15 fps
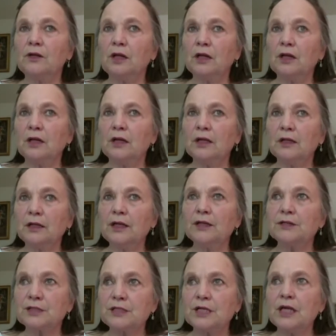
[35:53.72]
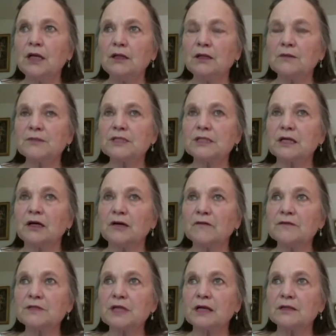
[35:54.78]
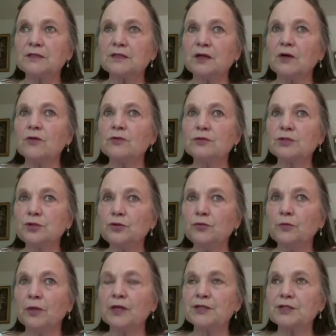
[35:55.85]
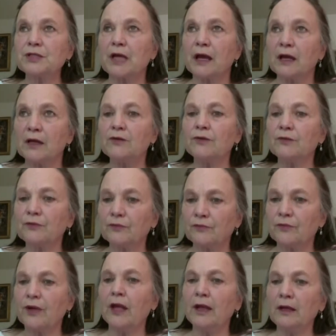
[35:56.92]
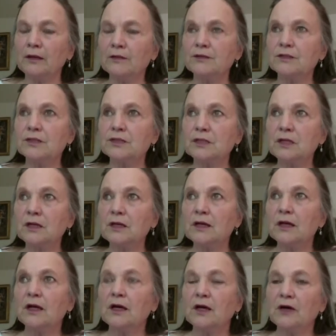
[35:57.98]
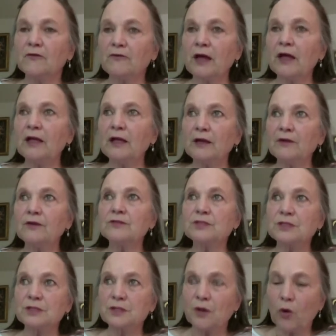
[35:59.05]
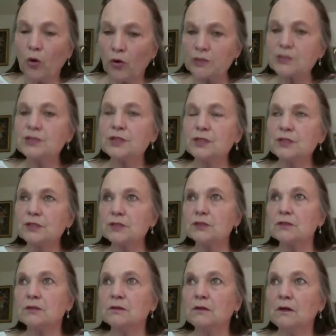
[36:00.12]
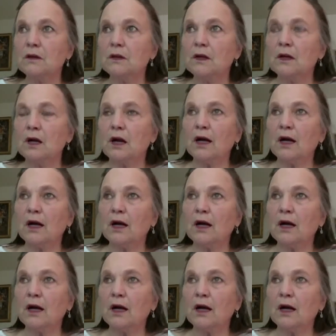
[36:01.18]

The elite seeing themselves as those who must handle the reins of Helios' horses, mm-hmm.